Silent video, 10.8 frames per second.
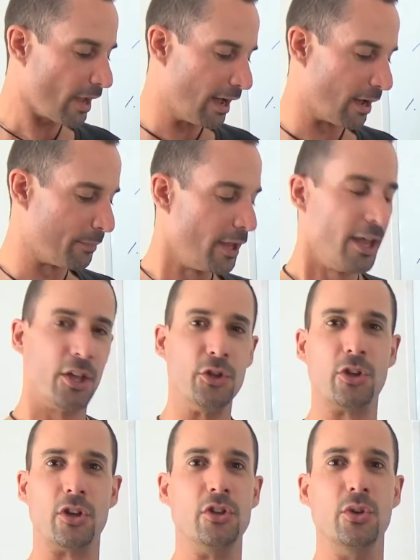um,
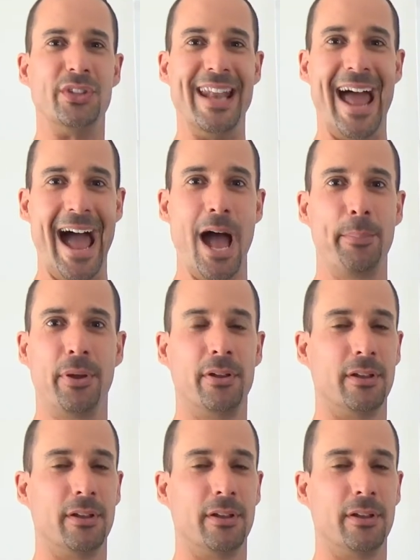you can use an app,